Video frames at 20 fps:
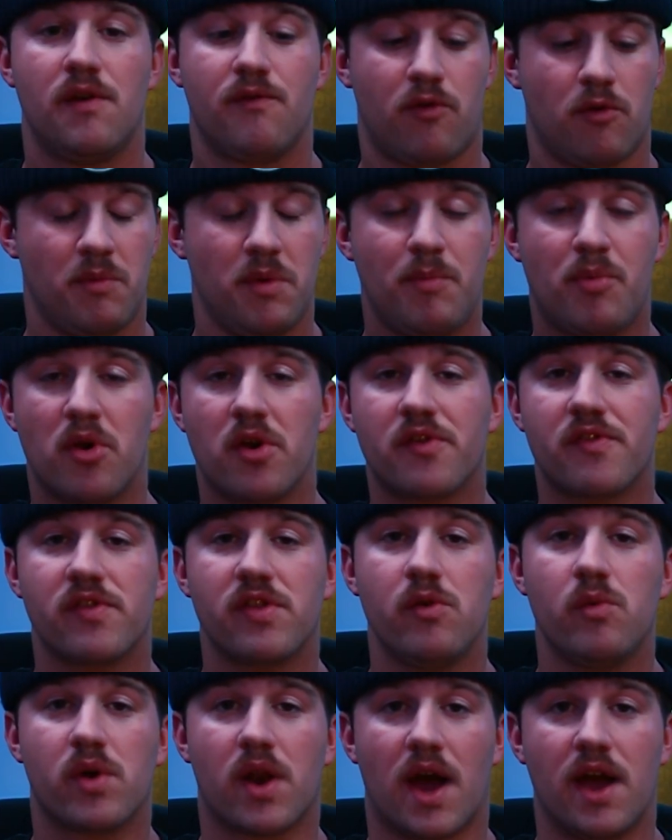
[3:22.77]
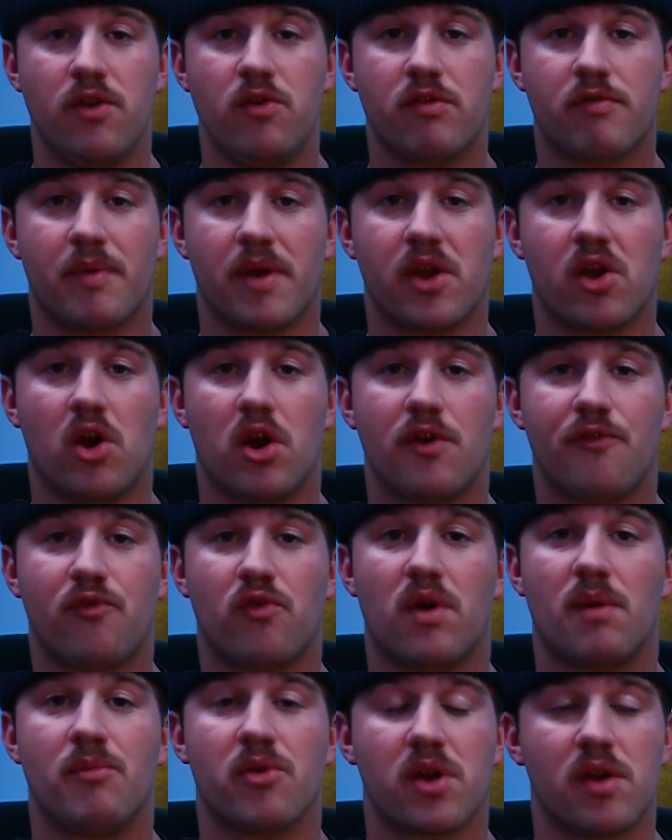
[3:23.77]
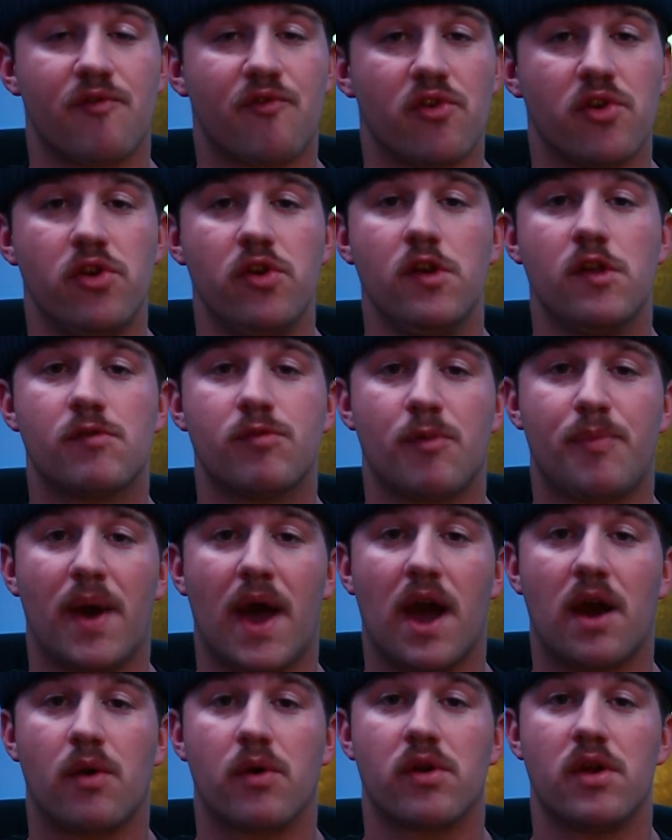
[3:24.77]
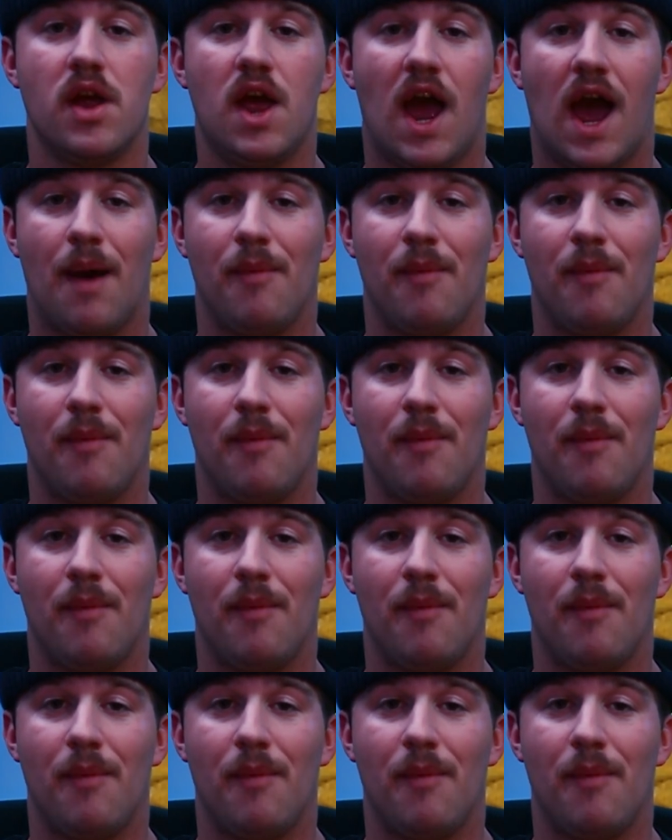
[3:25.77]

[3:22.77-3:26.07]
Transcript: For me personally, what I use my car for, I'm looking for usable power,